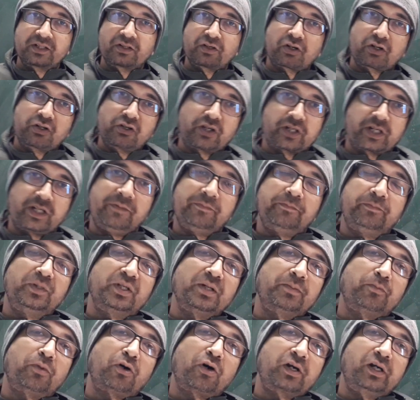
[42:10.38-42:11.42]
or not. If the
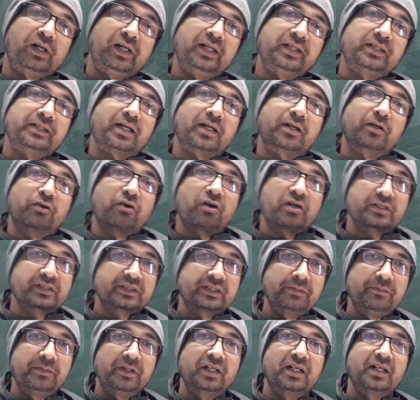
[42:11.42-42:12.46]
bond length are not
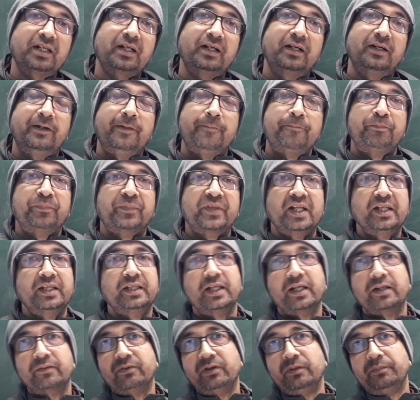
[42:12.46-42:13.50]
similar, then
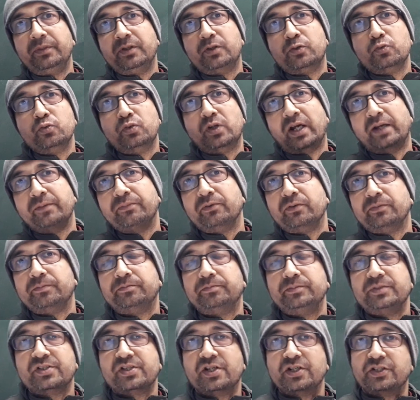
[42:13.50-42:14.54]
there will be two type
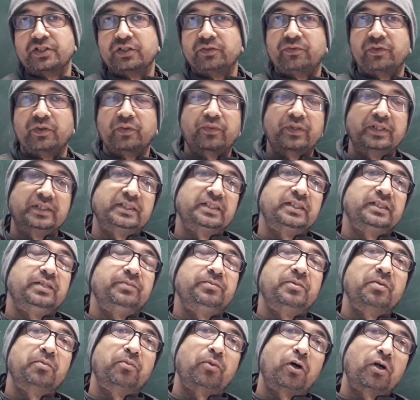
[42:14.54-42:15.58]
of stretching frequencies. If
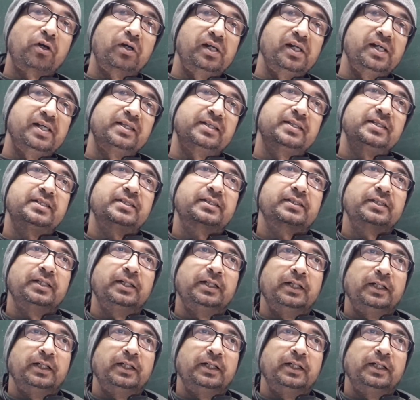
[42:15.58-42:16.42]
the bond length is